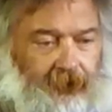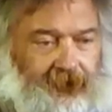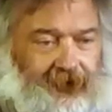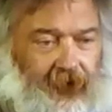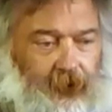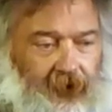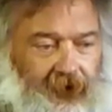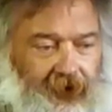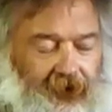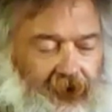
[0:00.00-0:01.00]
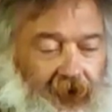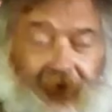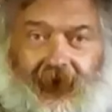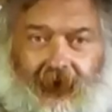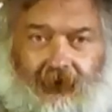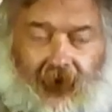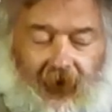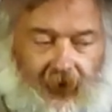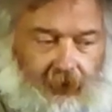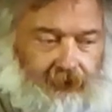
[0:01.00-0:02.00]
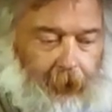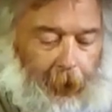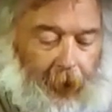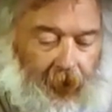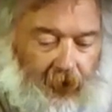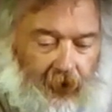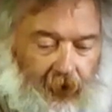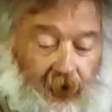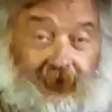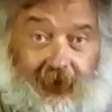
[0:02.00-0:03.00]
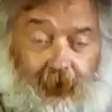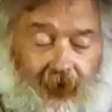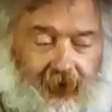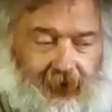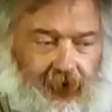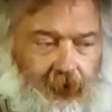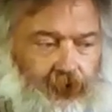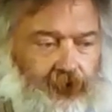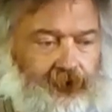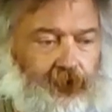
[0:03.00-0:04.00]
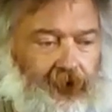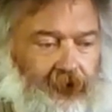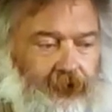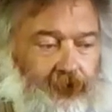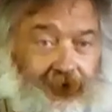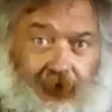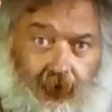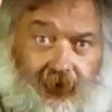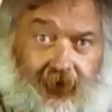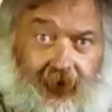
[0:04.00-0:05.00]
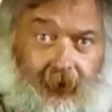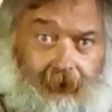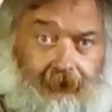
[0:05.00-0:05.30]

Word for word: So I had a customer at the time whose wife was a QC.